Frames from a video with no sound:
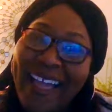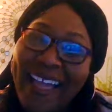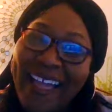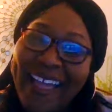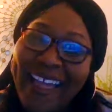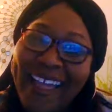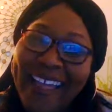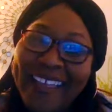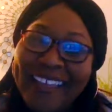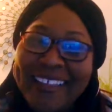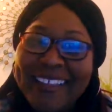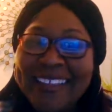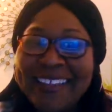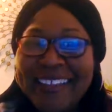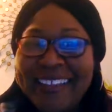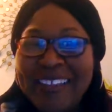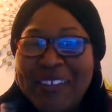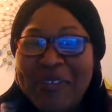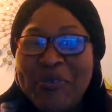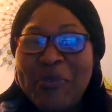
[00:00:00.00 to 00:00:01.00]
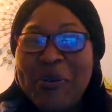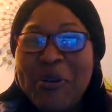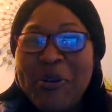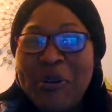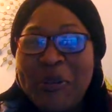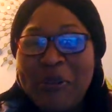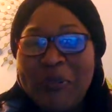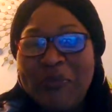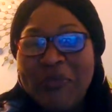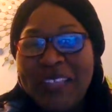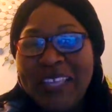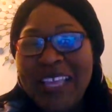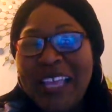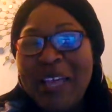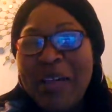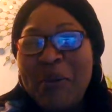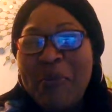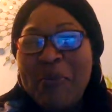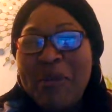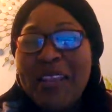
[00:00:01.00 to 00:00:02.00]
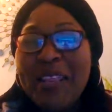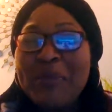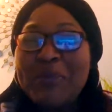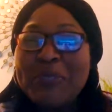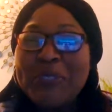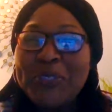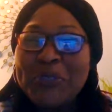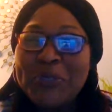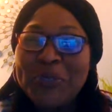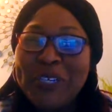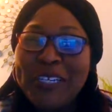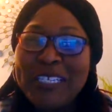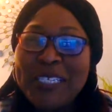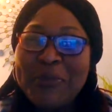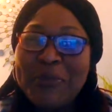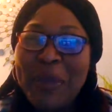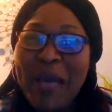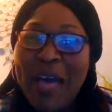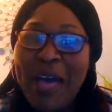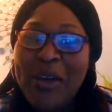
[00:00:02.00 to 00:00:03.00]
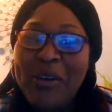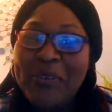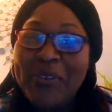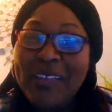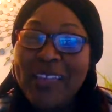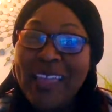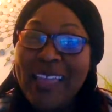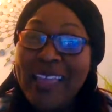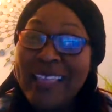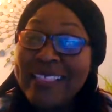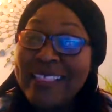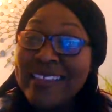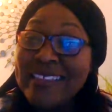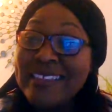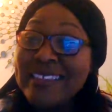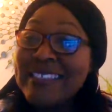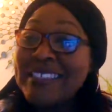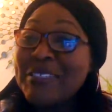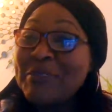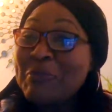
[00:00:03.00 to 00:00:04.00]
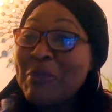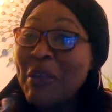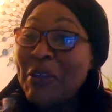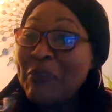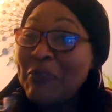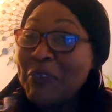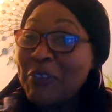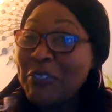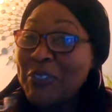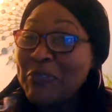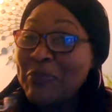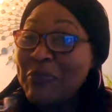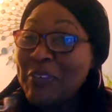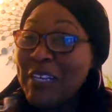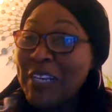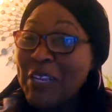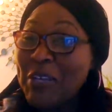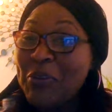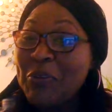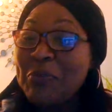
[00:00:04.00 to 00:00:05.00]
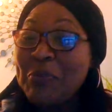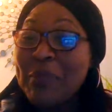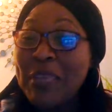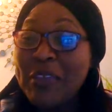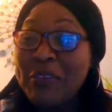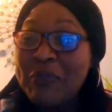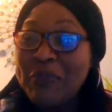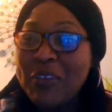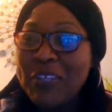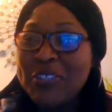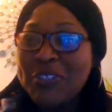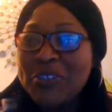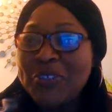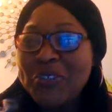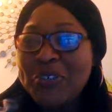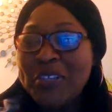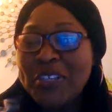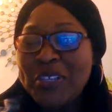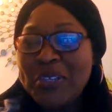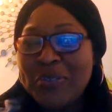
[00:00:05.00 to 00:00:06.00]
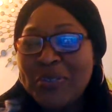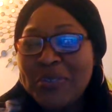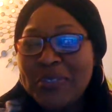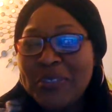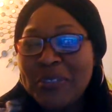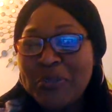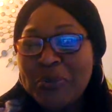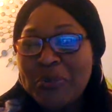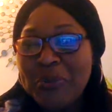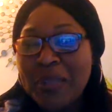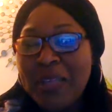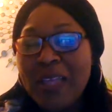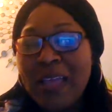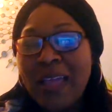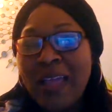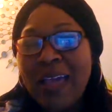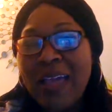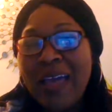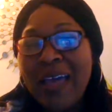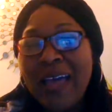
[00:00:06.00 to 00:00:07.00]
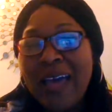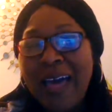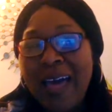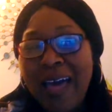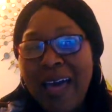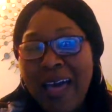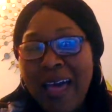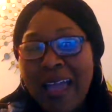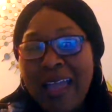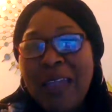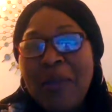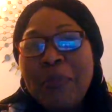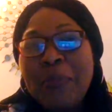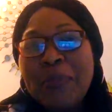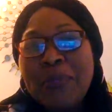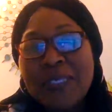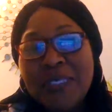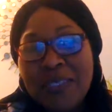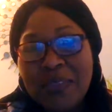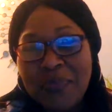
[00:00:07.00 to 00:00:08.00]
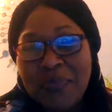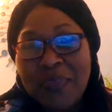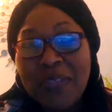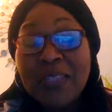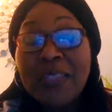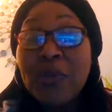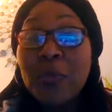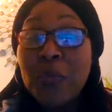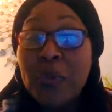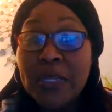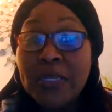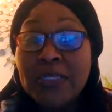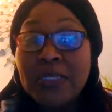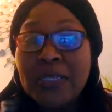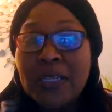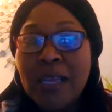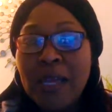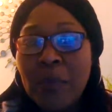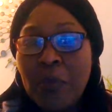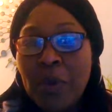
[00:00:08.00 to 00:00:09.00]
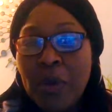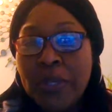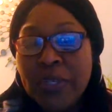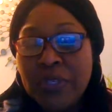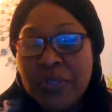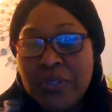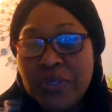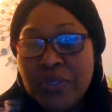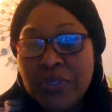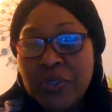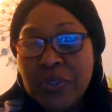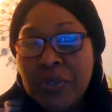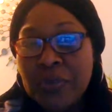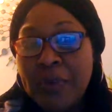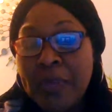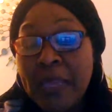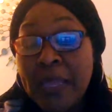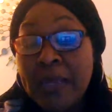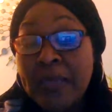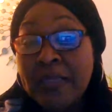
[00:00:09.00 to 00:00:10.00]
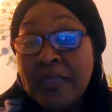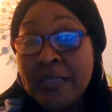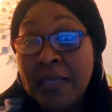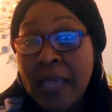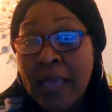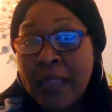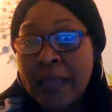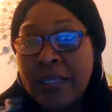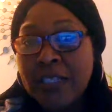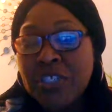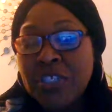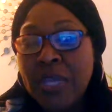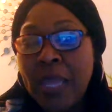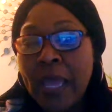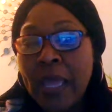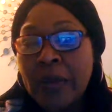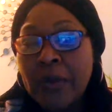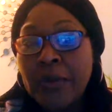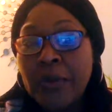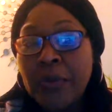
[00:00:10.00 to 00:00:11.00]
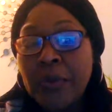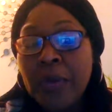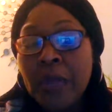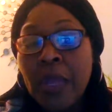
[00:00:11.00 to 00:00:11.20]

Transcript: Hi, welcome. My name is Dorcas Powell, and this is my first video being featured on YouTube. I specifically wanted to come on YouTube and design a channel